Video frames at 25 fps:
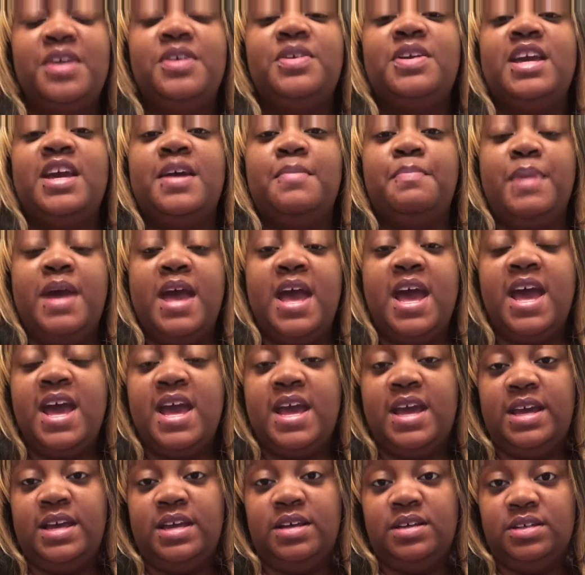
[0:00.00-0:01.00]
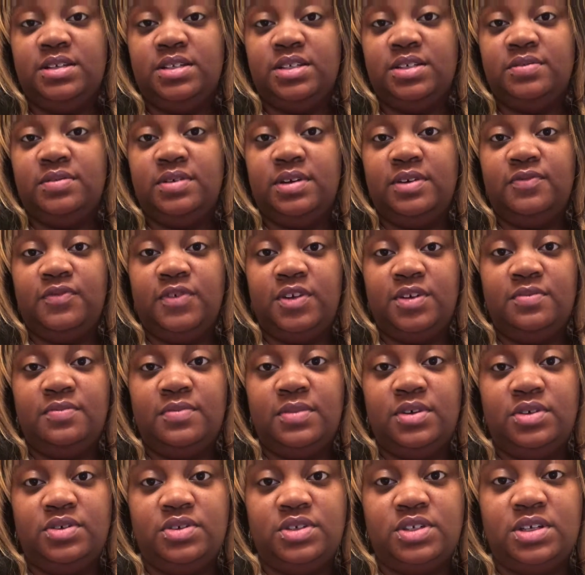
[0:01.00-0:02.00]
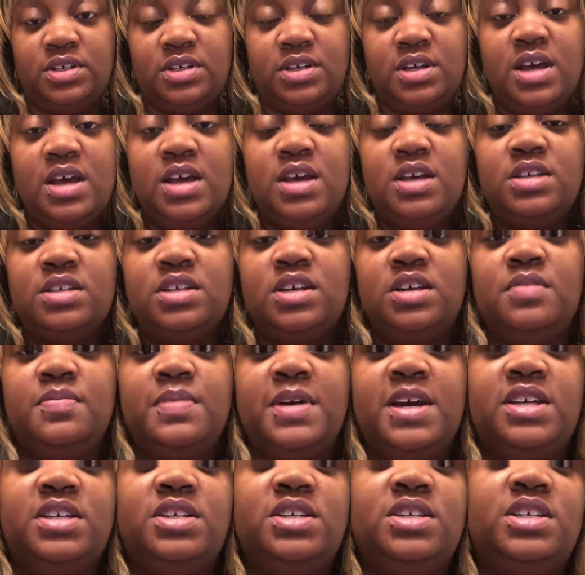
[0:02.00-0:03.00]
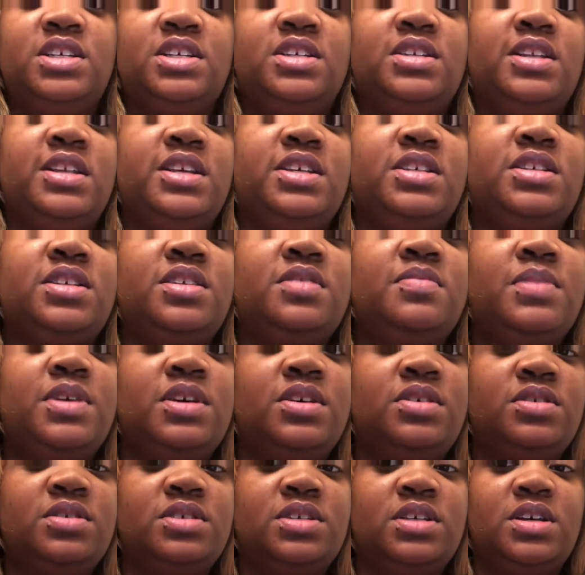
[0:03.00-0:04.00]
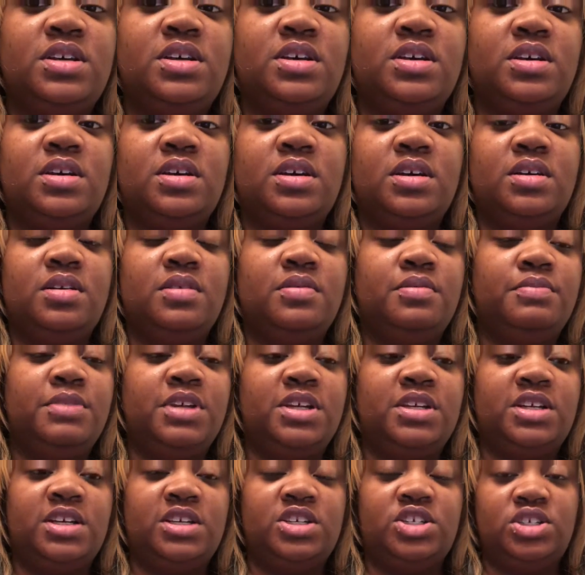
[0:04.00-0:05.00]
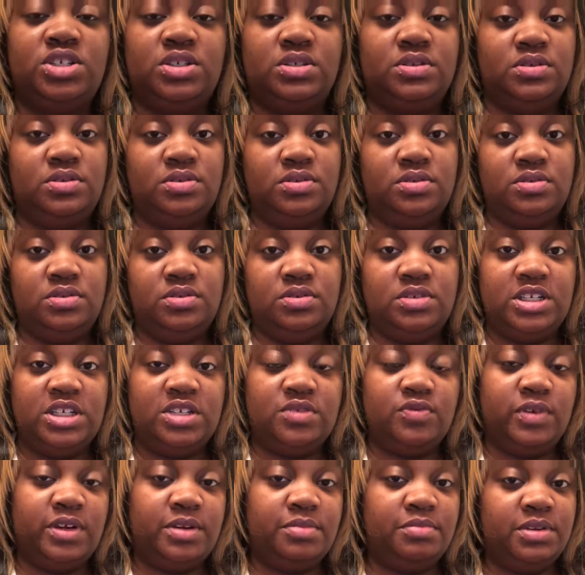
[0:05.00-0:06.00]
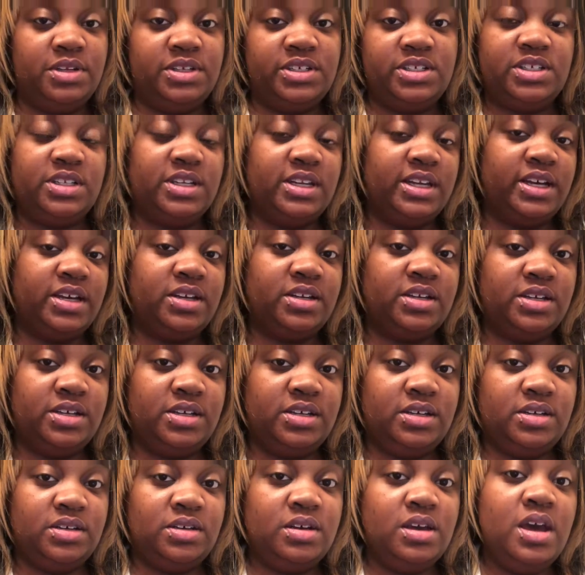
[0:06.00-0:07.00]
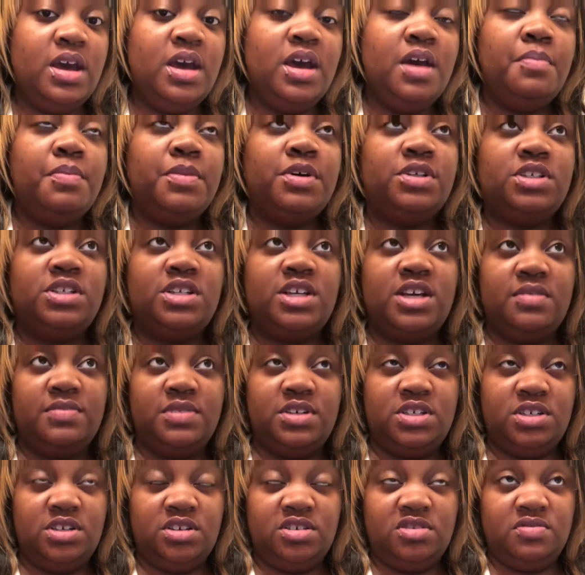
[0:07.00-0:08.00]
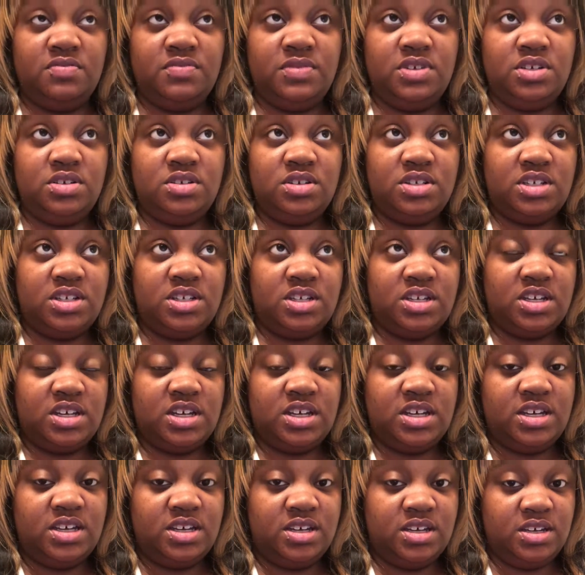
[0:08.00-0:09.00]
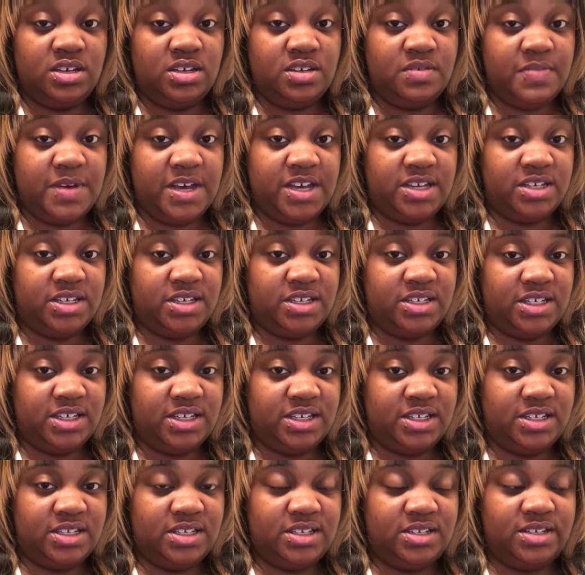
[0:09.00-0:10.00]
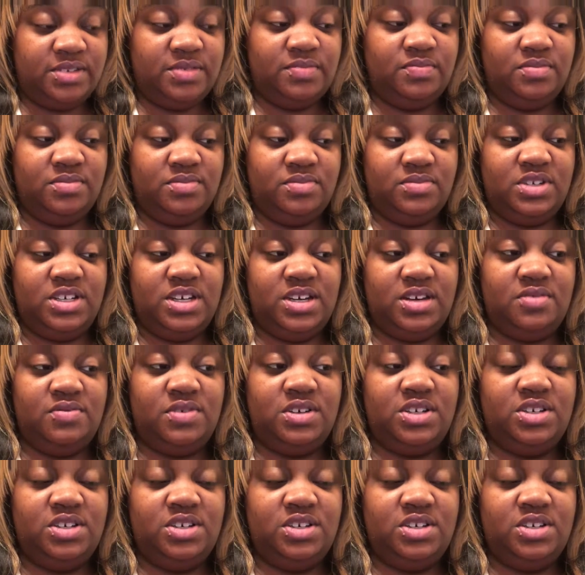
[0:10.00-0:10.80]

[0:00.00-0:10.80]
You get paid to review music. So you basically just listen to music that they choose, that's randomly selected. Most of the time it's new music, and you basically just tell